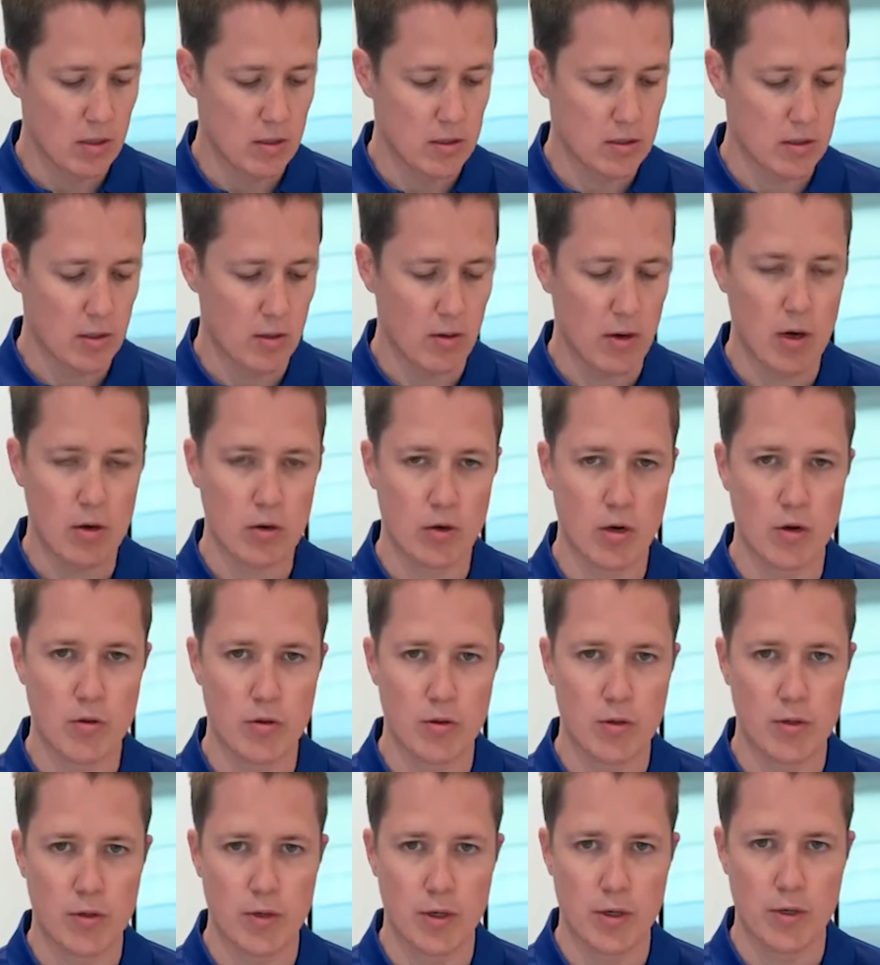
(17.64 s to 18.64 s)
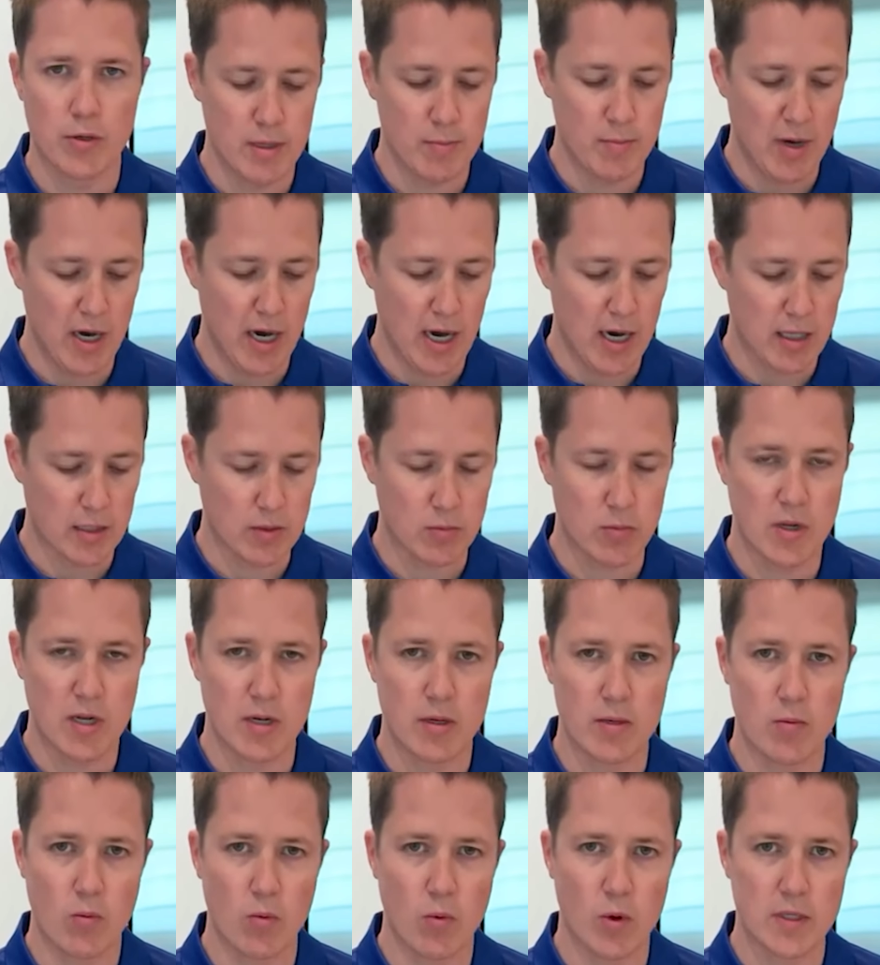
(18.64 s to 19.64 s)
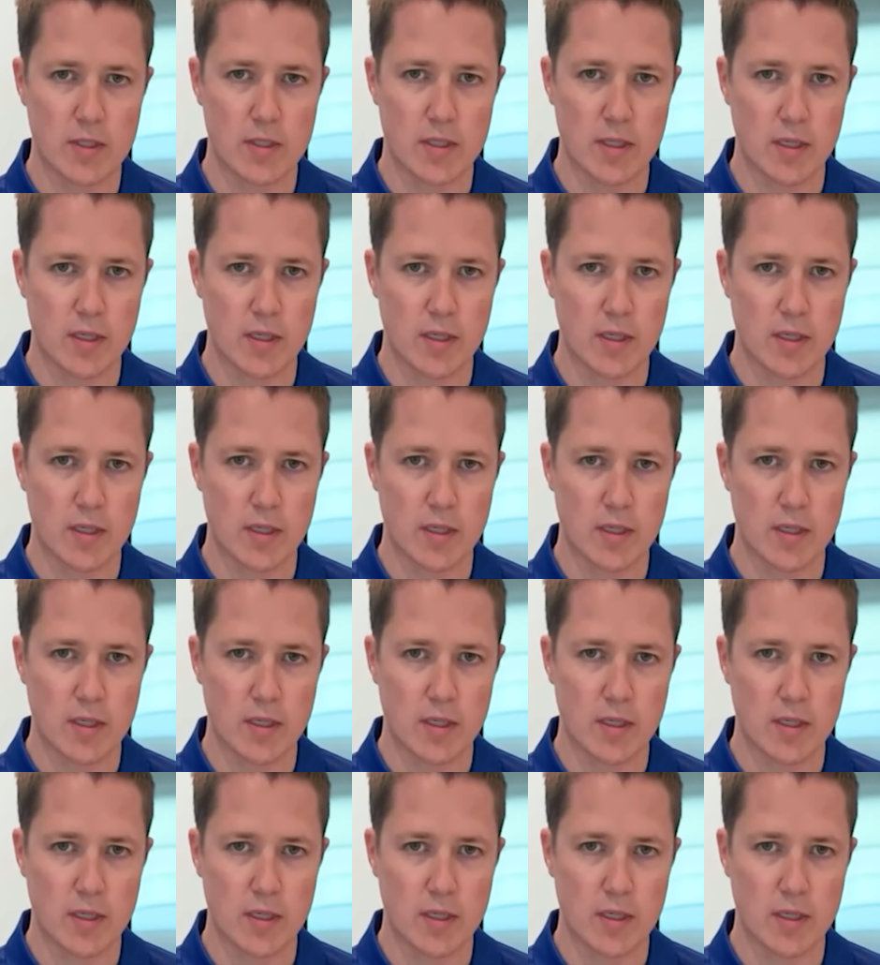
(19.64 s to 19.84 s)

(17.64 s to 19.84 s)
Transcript: So I'll go through the box, what's